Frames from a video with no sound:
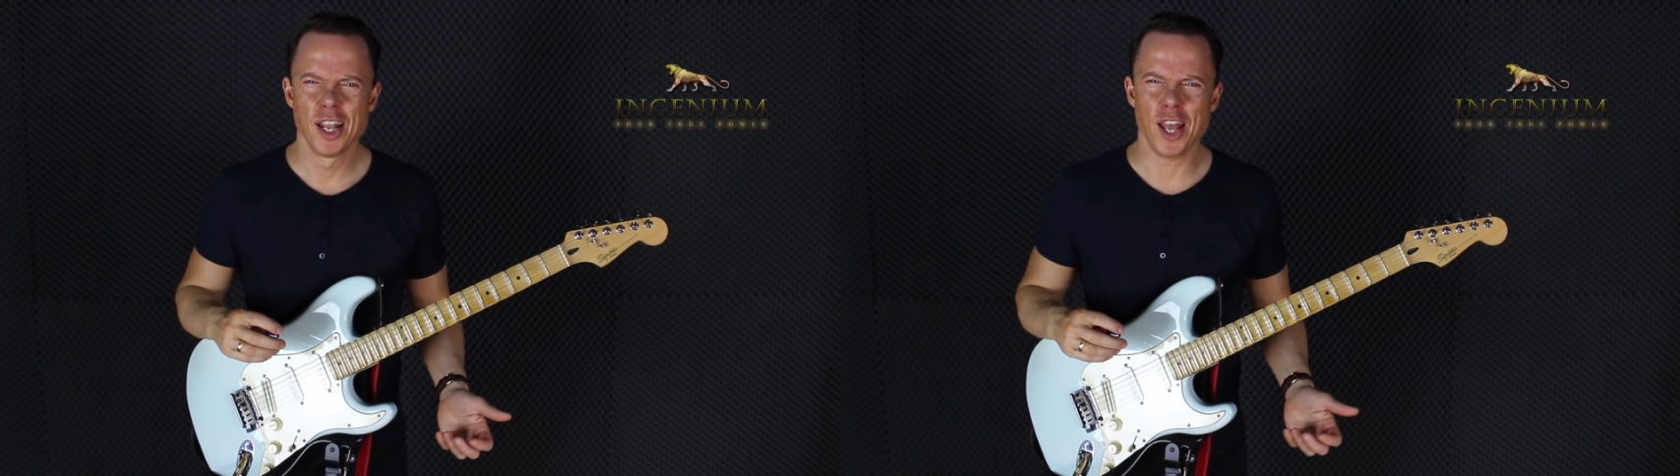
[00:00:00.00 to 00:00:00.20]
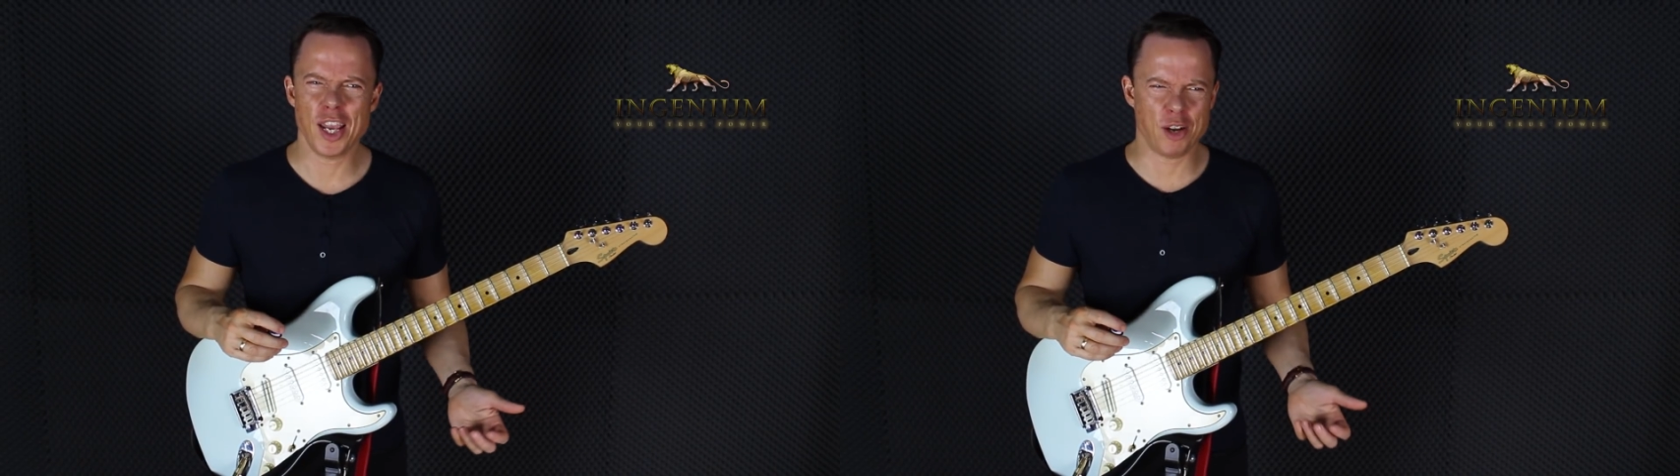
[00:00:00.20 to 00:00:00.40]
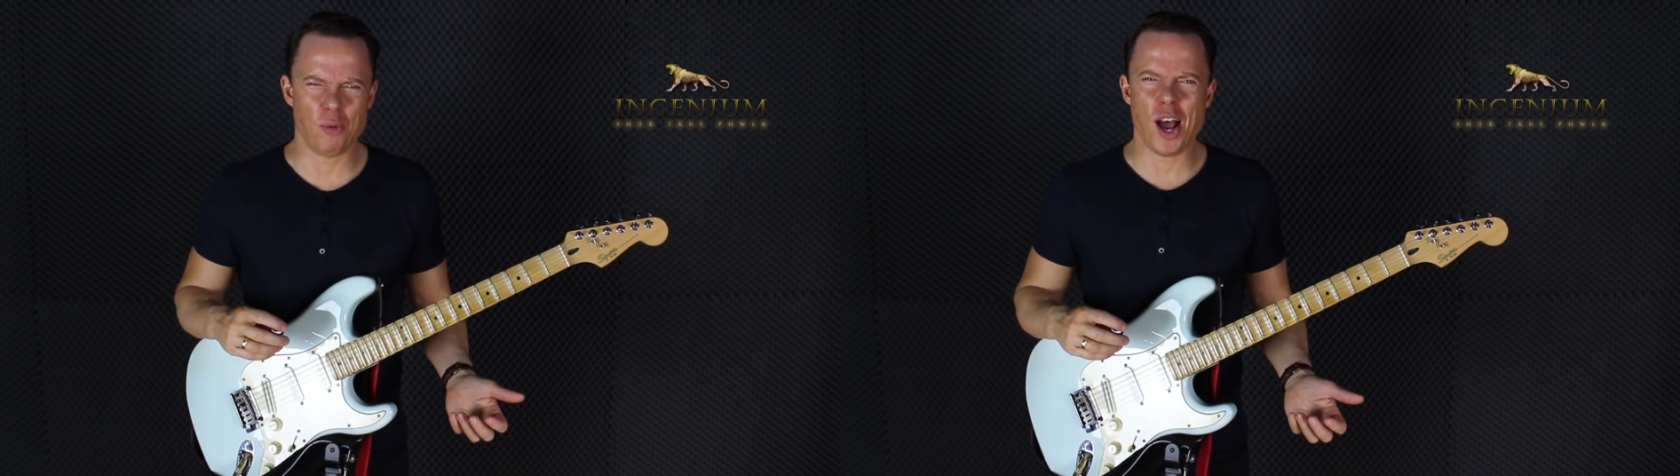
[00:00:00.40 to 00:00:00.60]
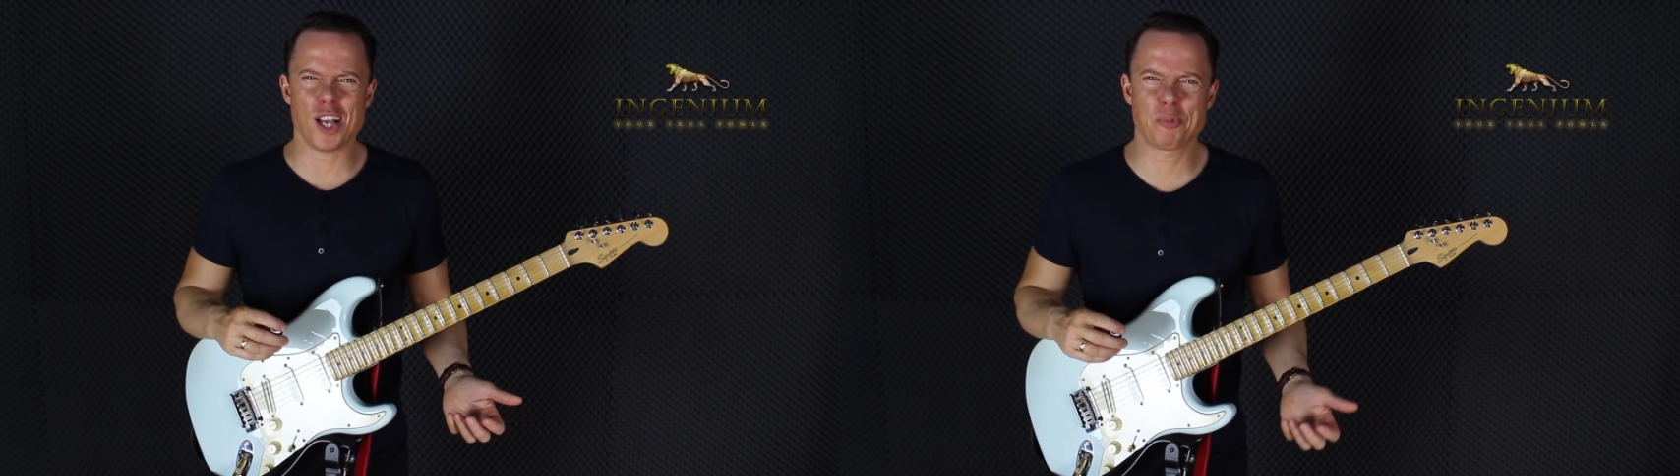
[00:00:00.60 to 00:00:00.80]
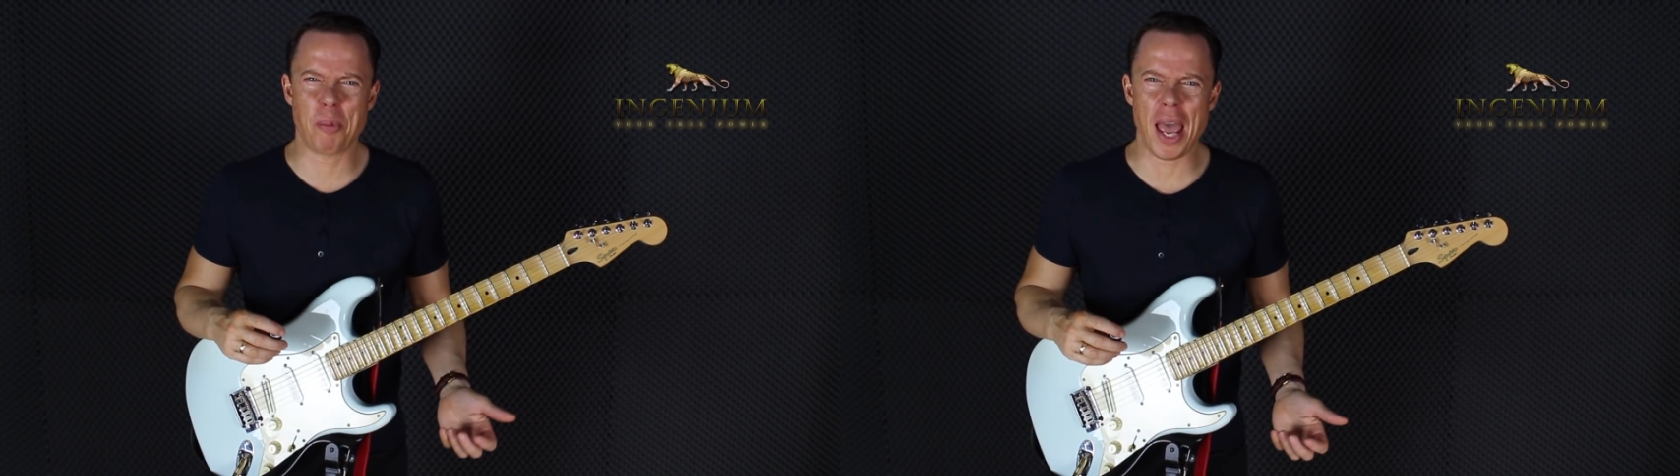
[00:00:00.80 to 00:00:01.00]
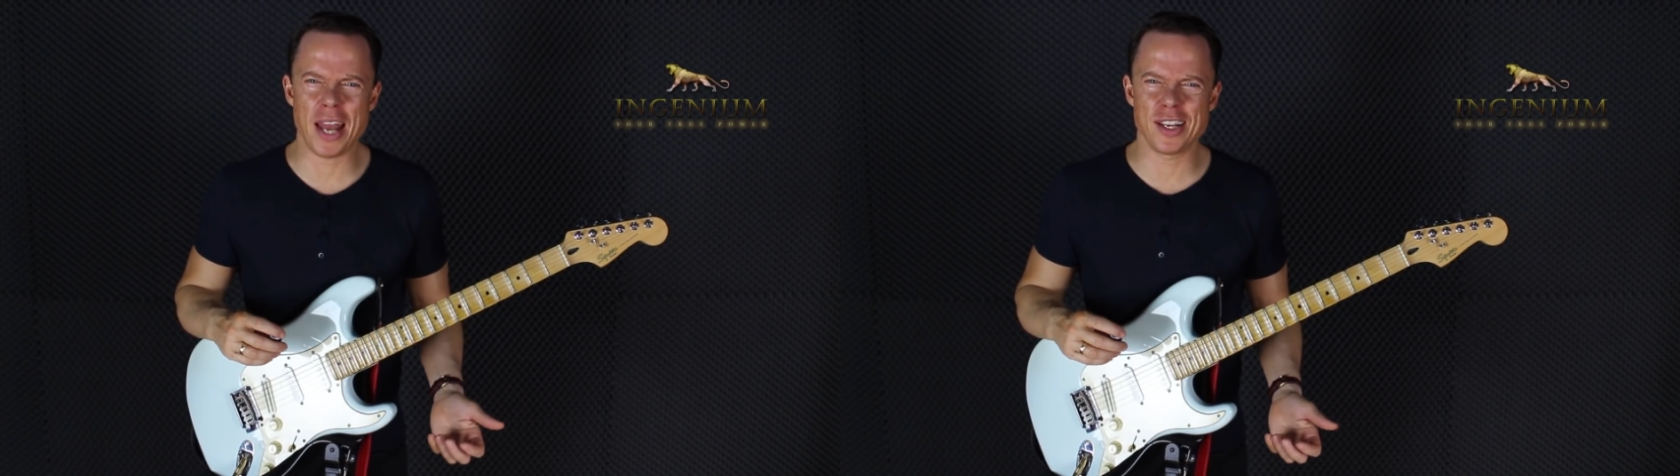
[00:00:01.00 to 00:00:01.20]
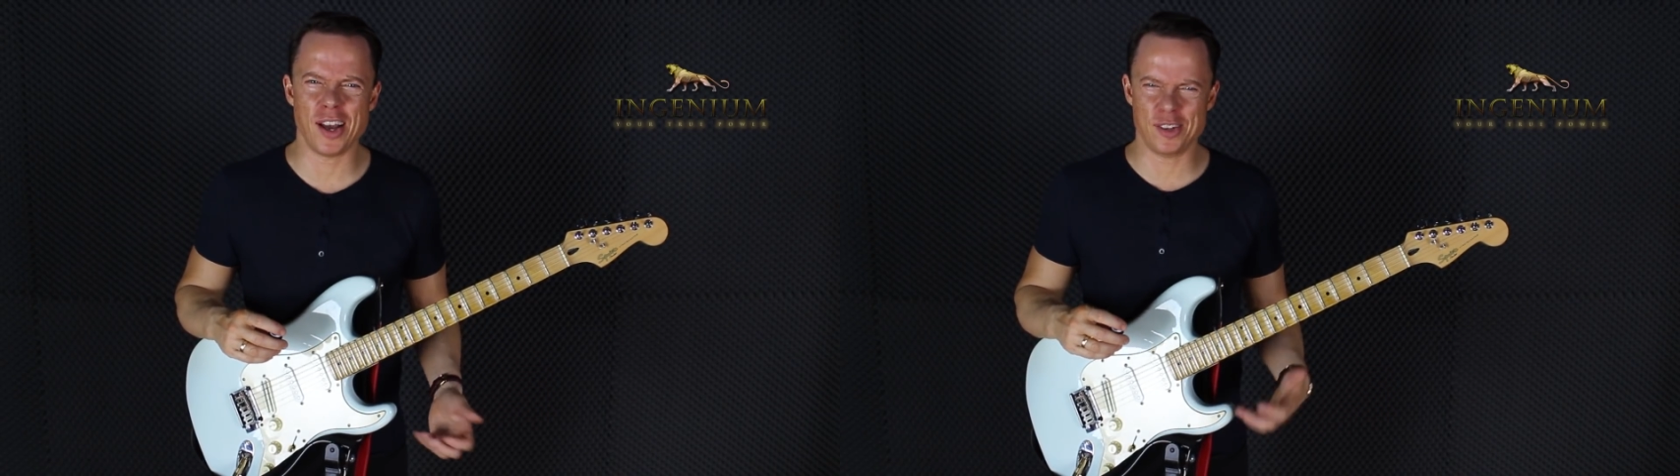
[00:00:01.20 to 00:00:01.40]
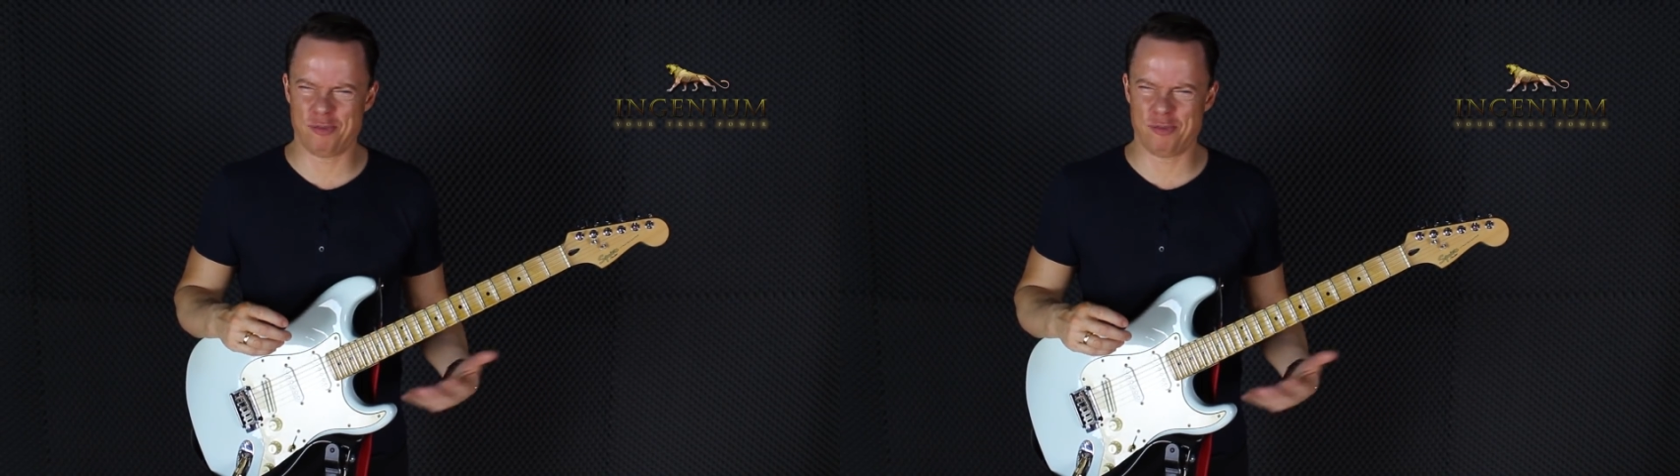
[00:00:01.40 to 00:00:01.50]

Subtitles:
Like GarageBand?